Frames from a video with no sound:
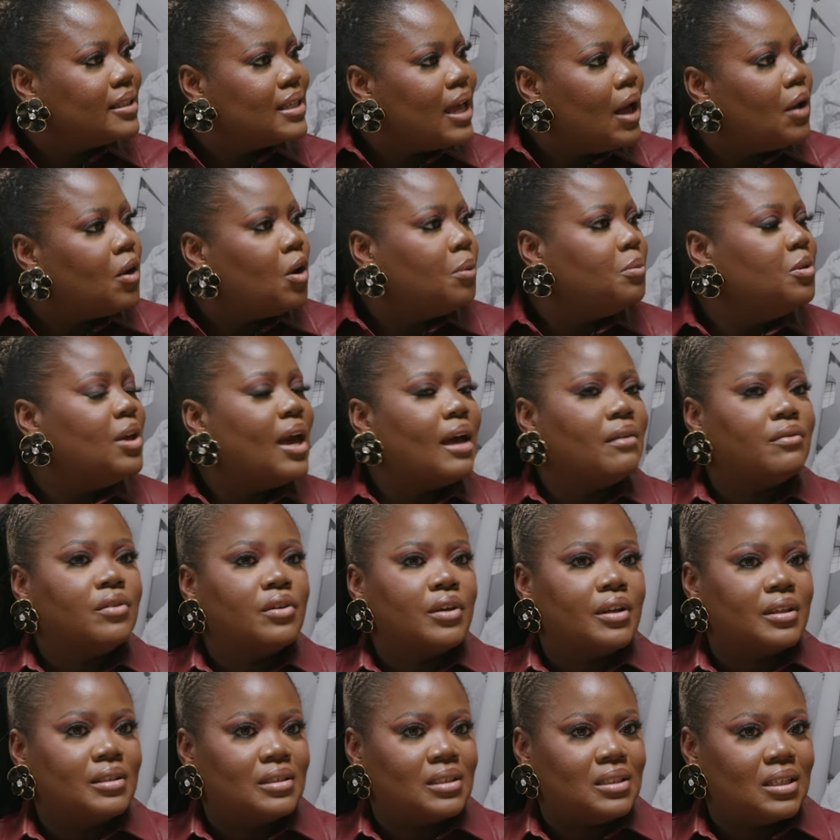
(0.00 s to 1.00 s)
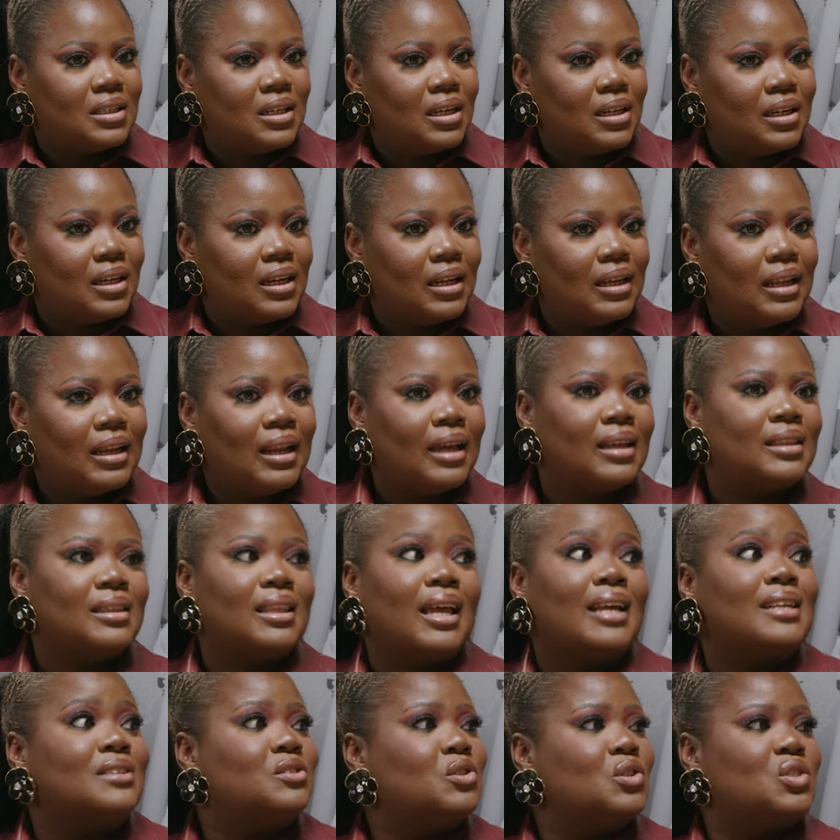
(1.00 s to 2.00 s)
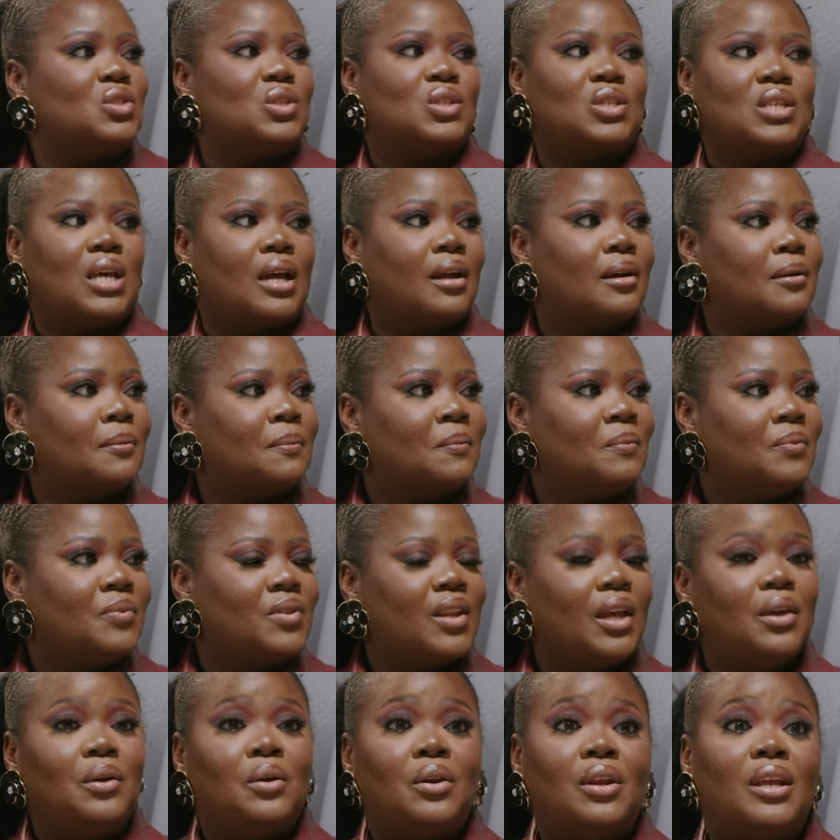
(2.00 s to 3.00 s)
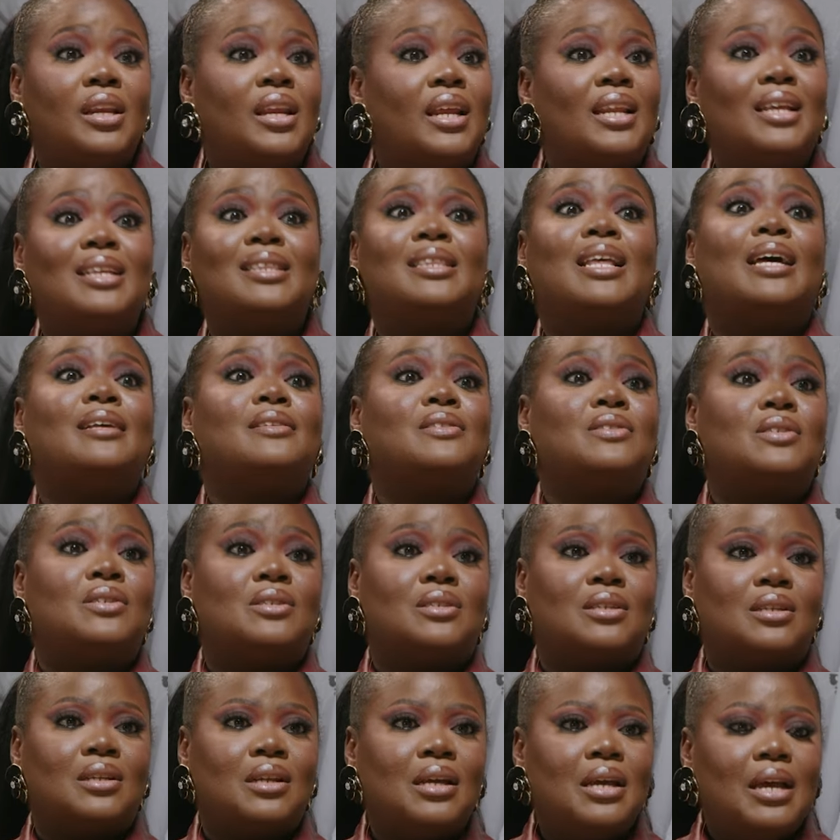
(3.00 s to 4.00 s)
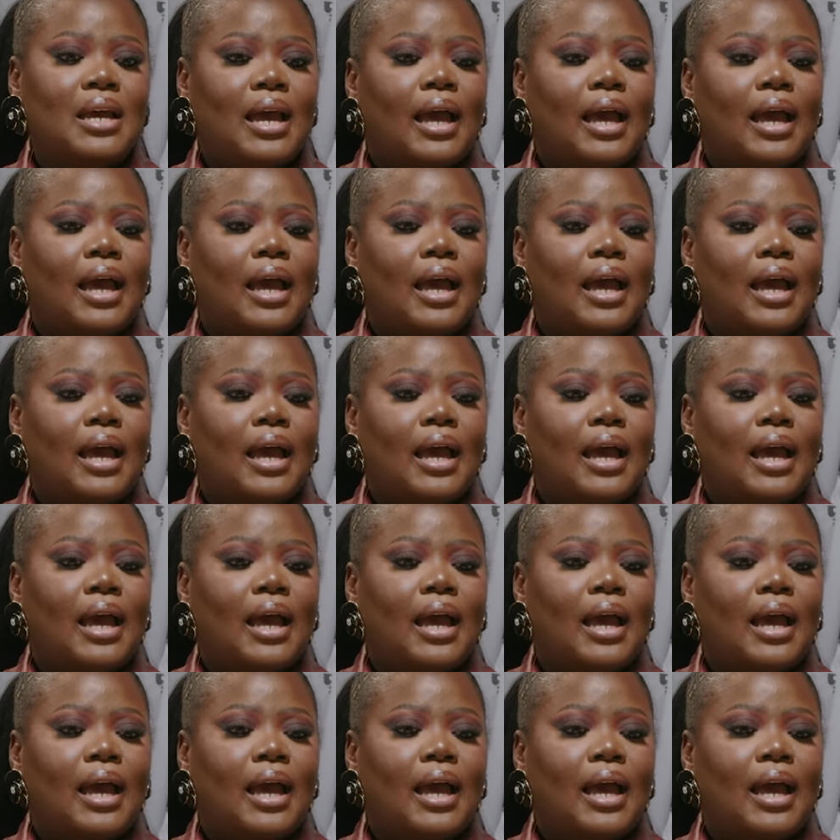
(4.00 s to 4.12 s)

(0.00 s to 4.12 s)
How come you haven't considered it?" Like that's just a sign that you need it in that season.